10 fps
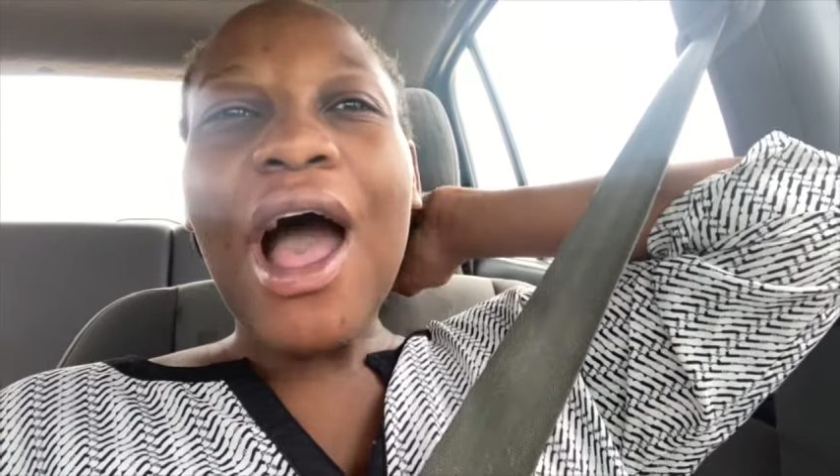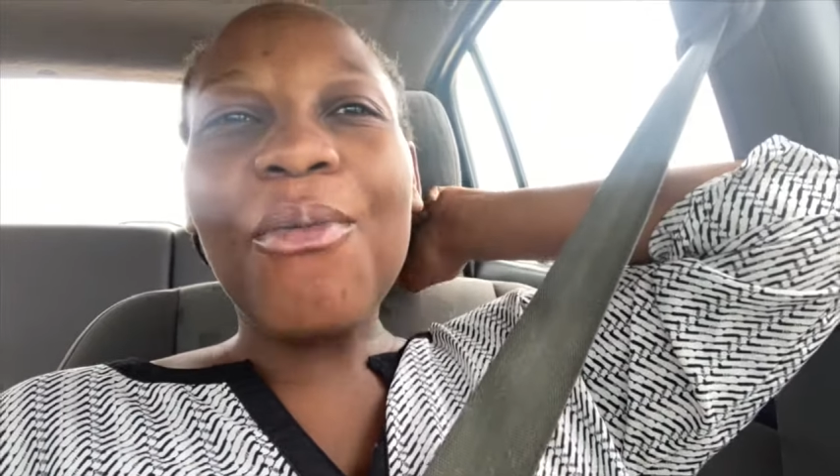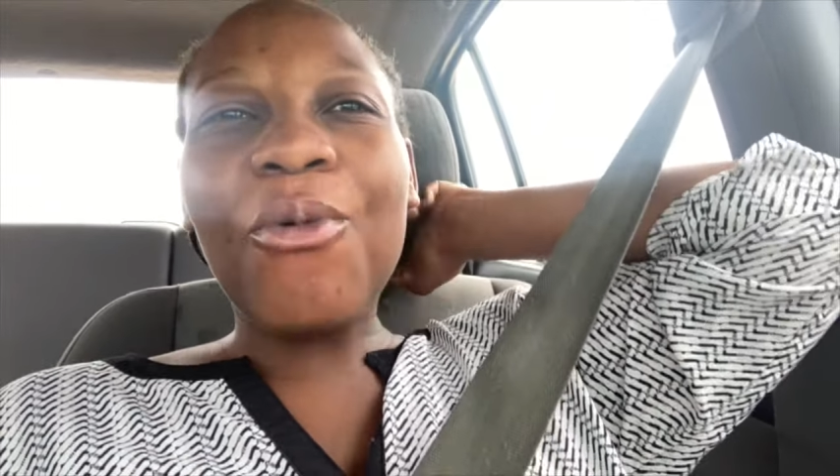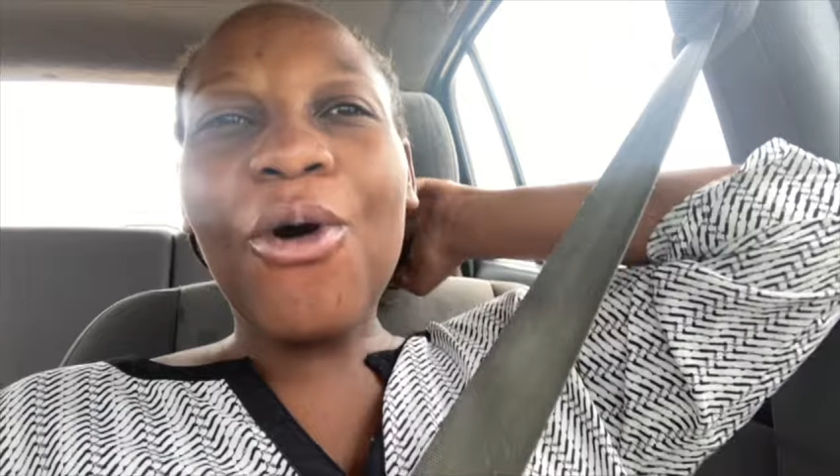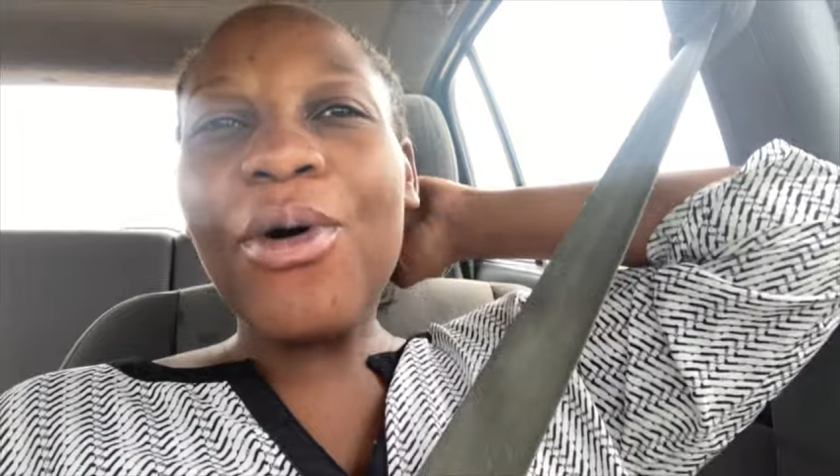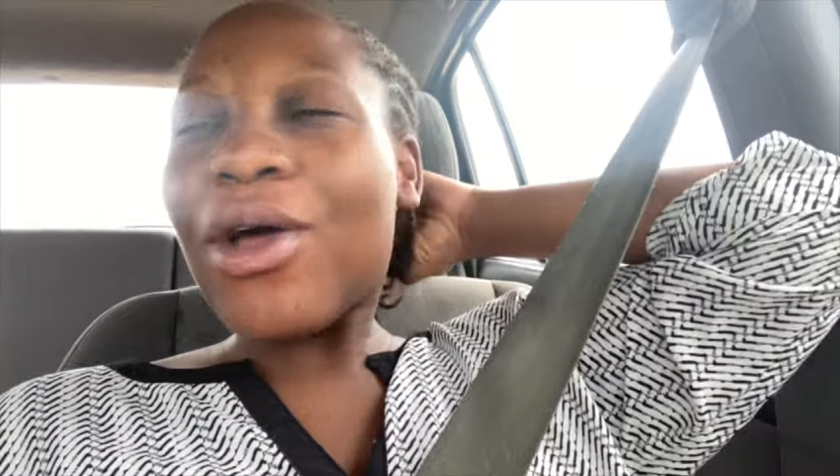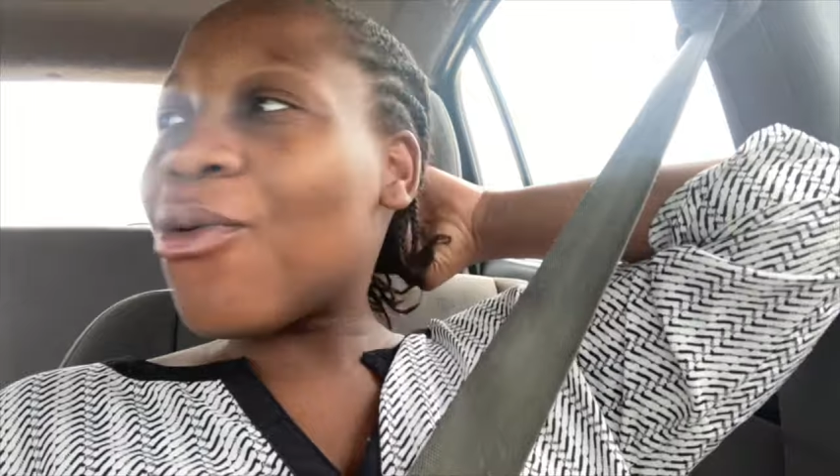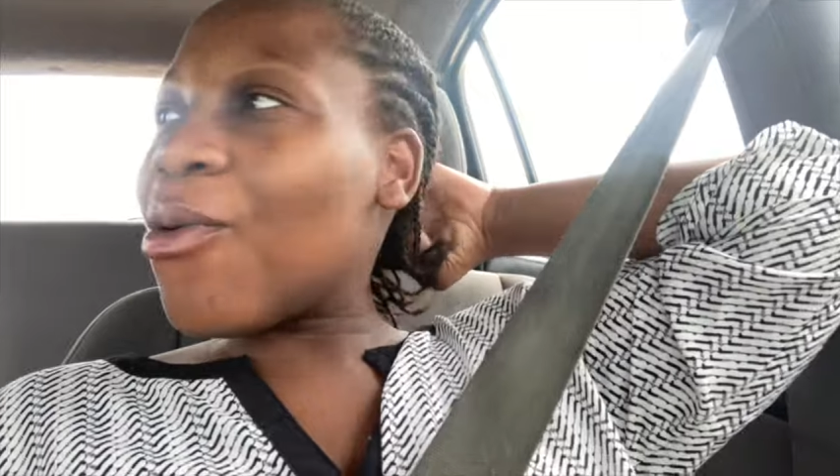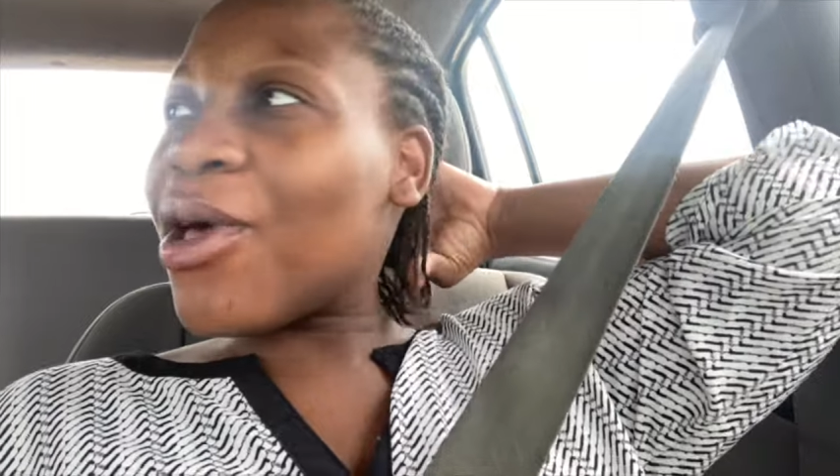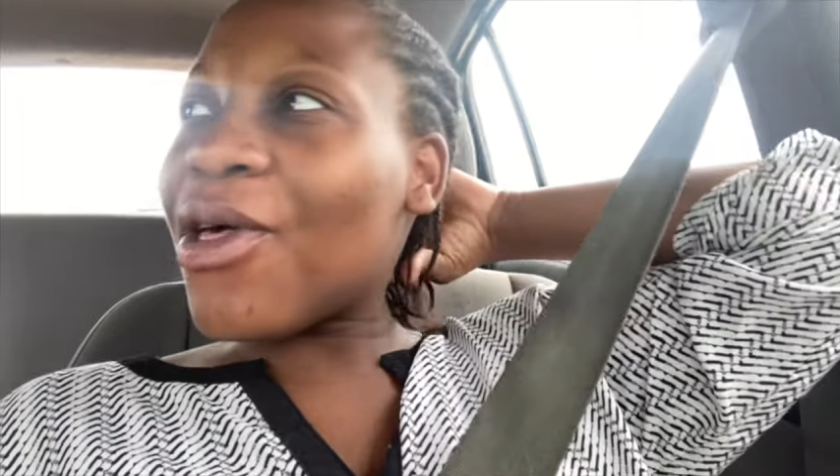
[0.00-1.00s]
I'm
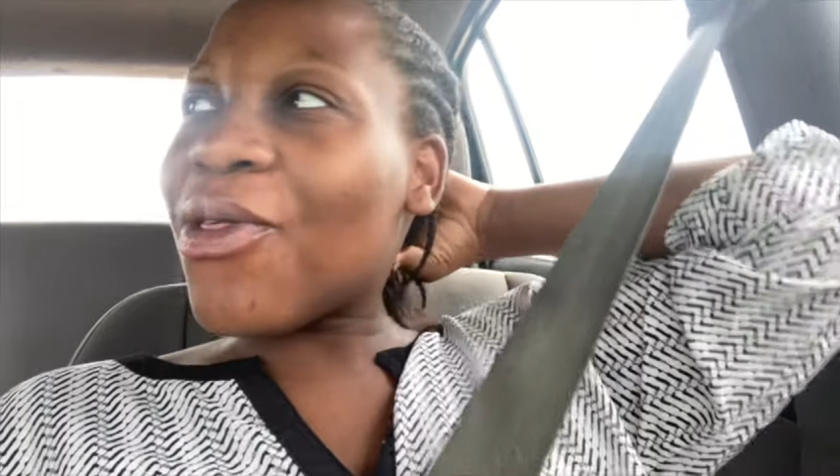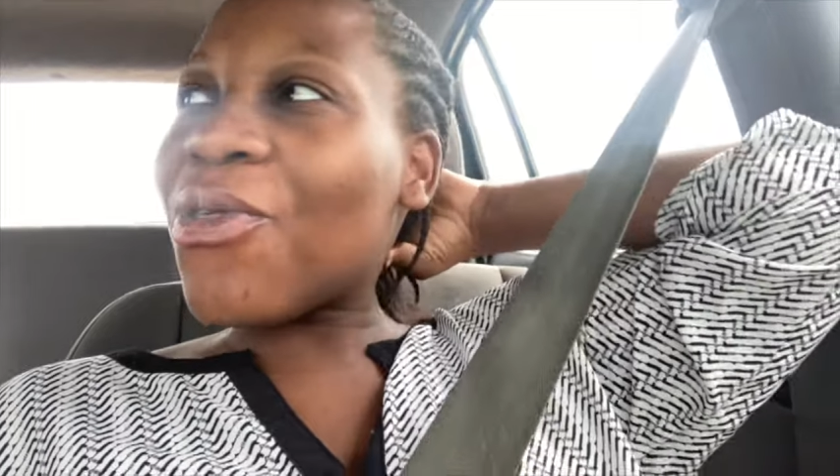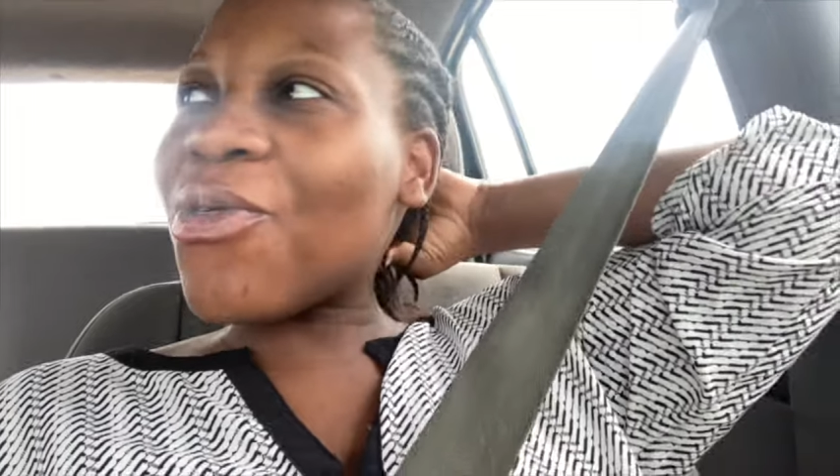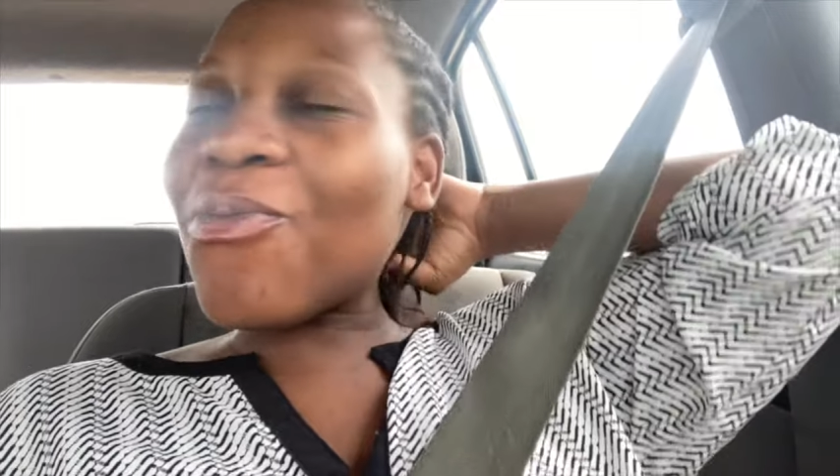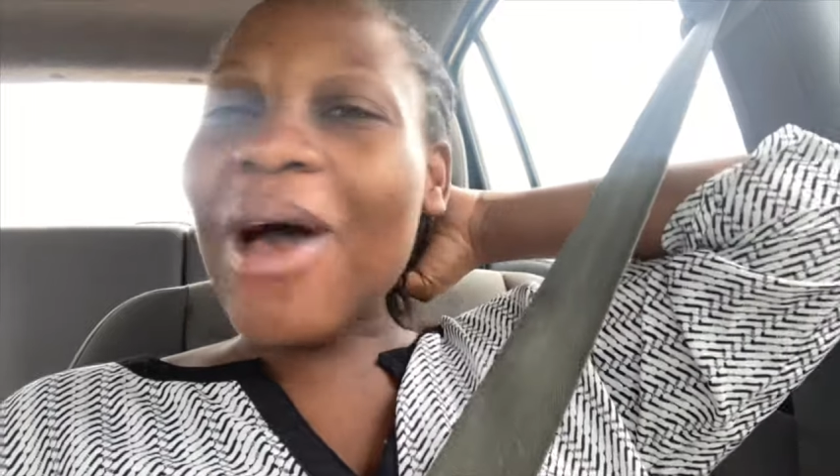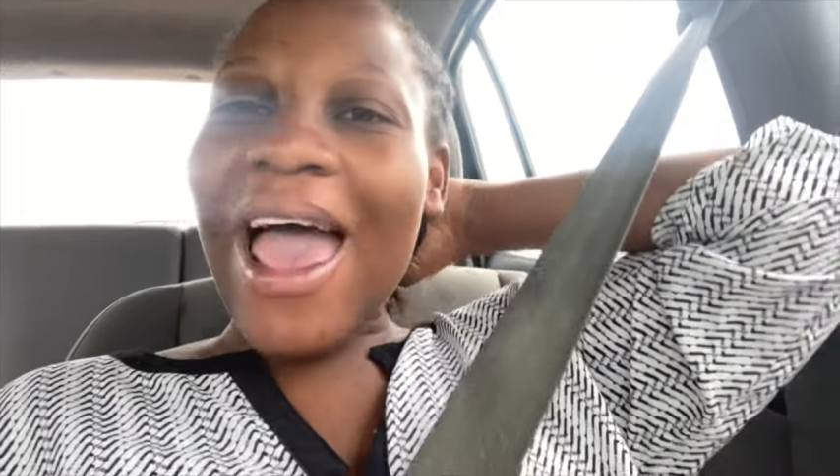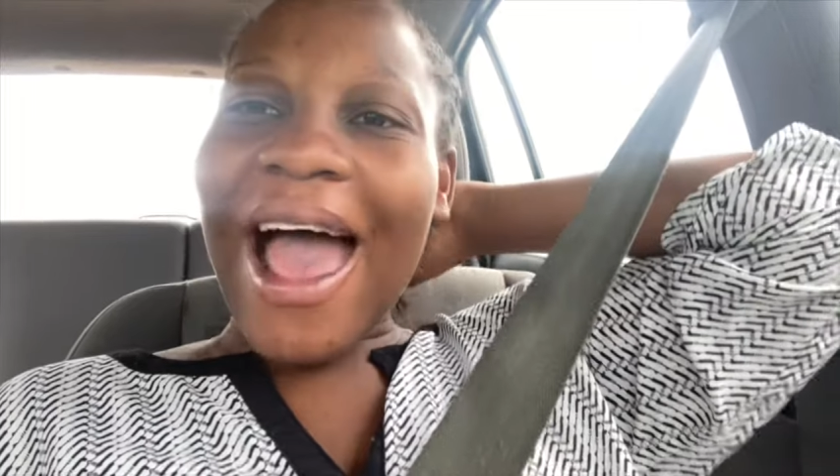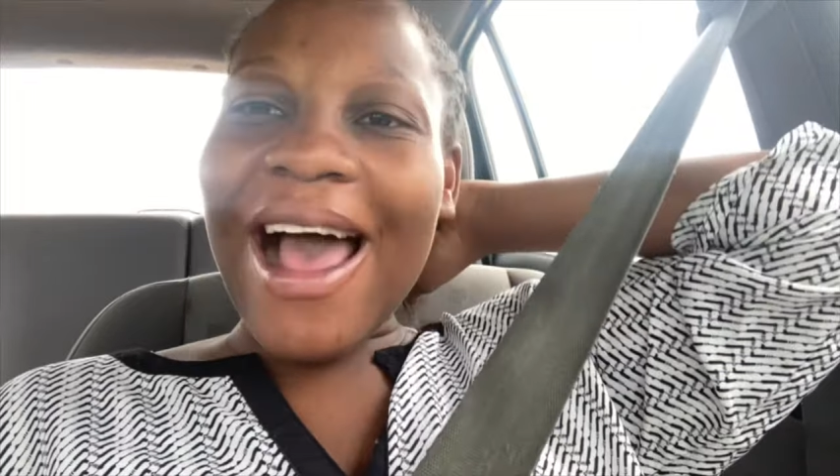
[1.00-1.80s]
going with my